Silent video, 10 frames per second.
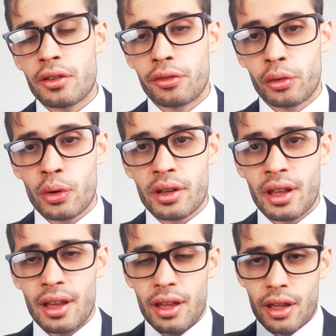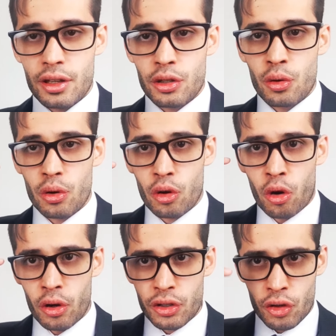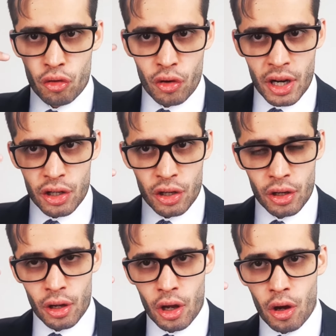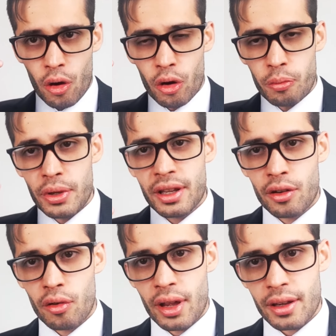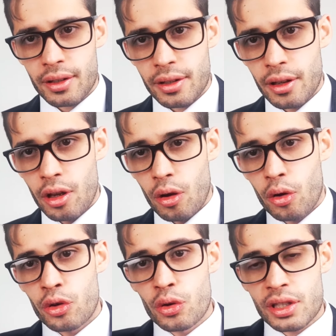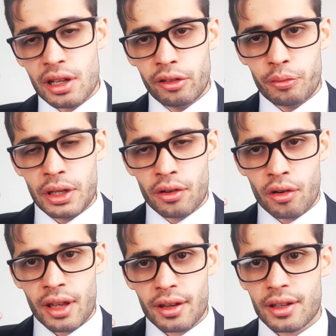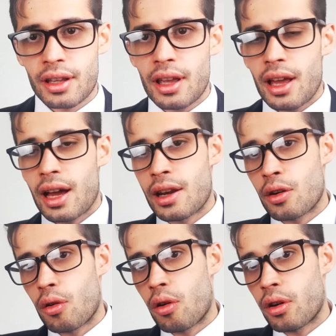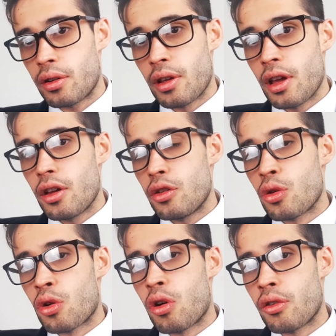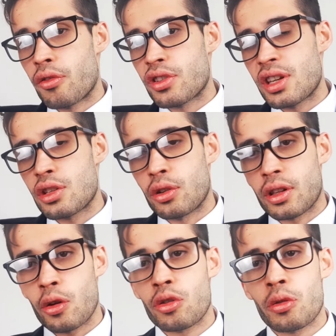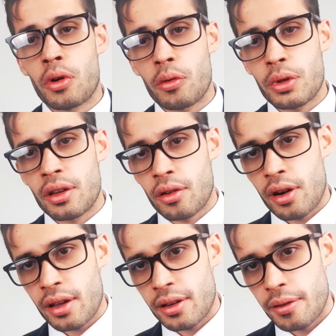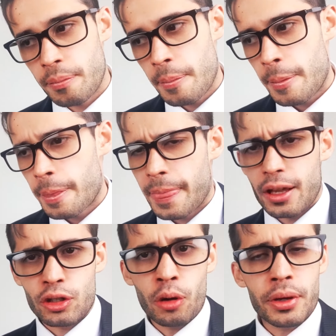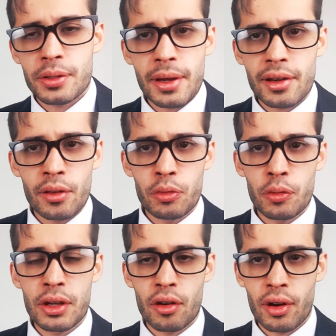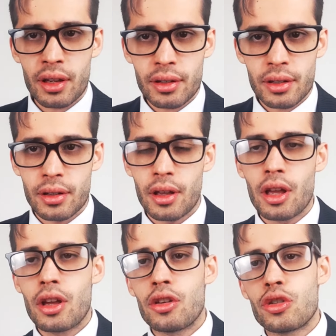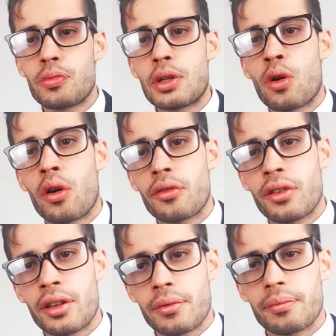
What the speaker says: fluid is your concentration on being correct, on yourself being correct, and on your conversational counterpart being correct. Stop expecting them to be correct. Just be confident.